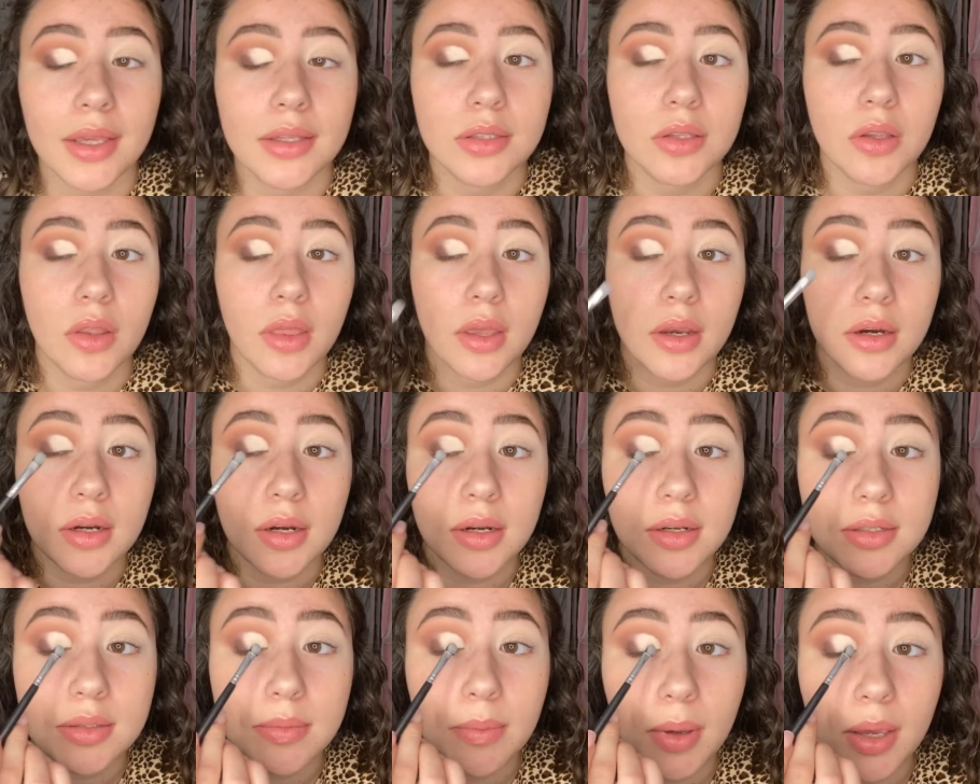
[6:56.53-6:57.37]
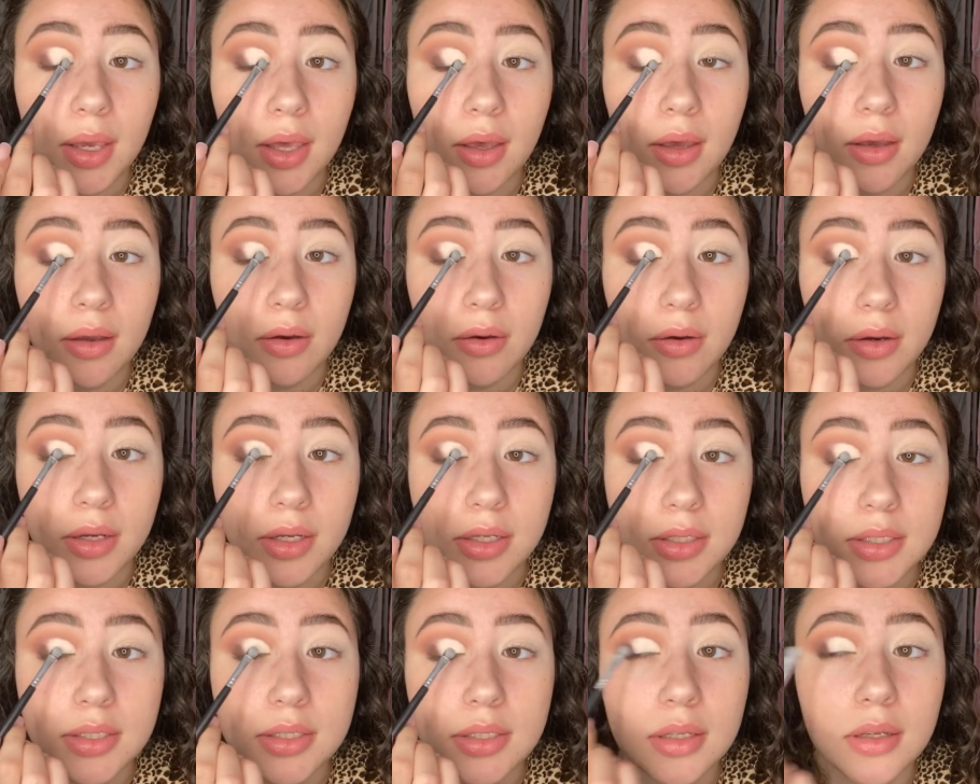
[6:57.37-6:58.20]
so there is my cut
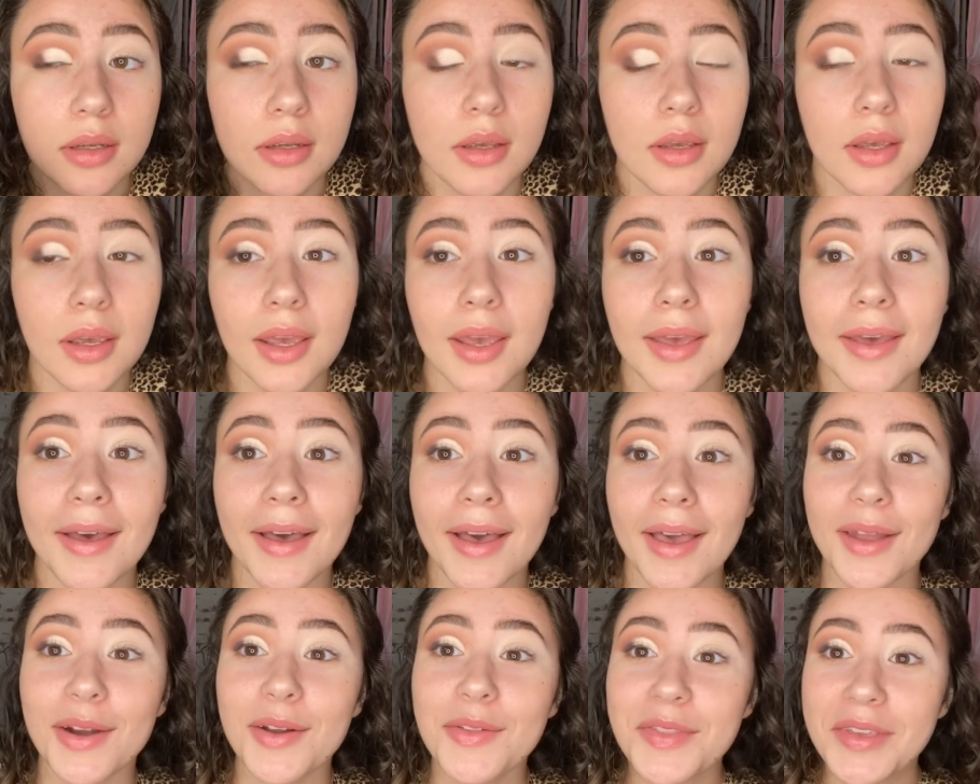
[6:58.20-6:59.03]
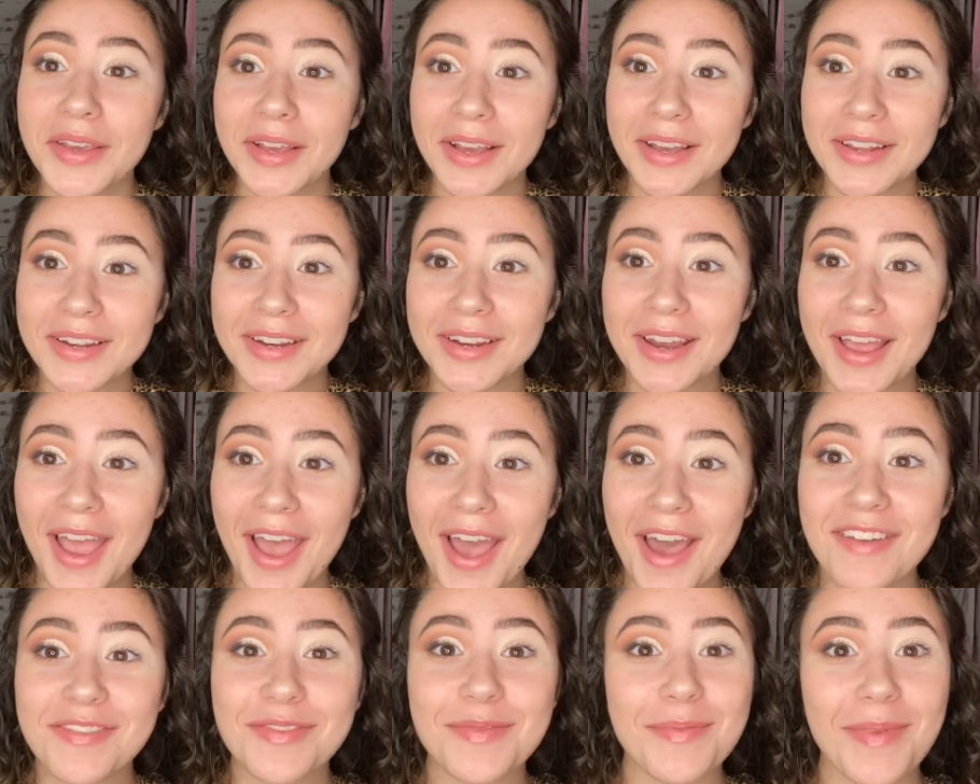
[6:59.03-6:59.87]
crease. I don't think I did
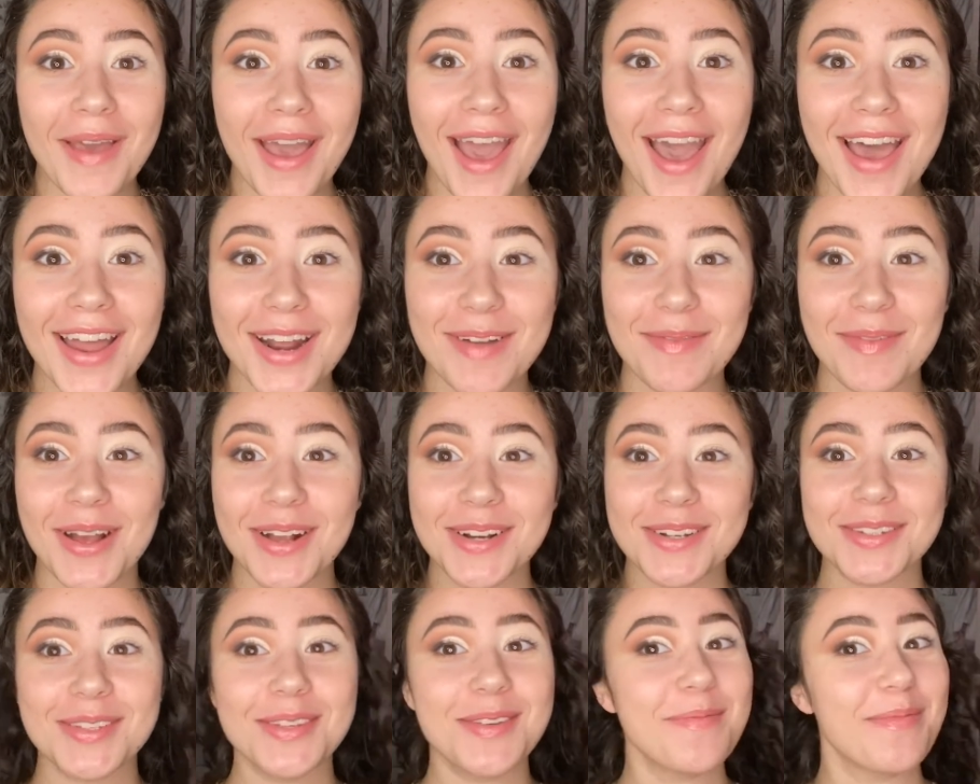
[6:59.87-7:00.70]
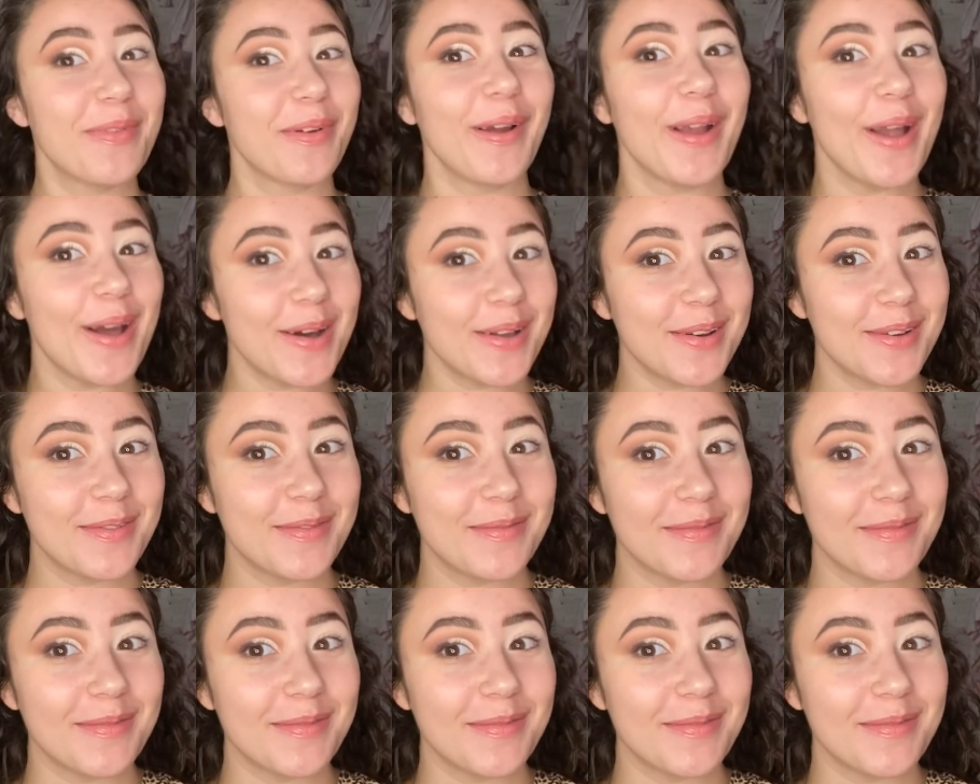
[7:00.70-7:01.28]
half bad. I'm actually proud of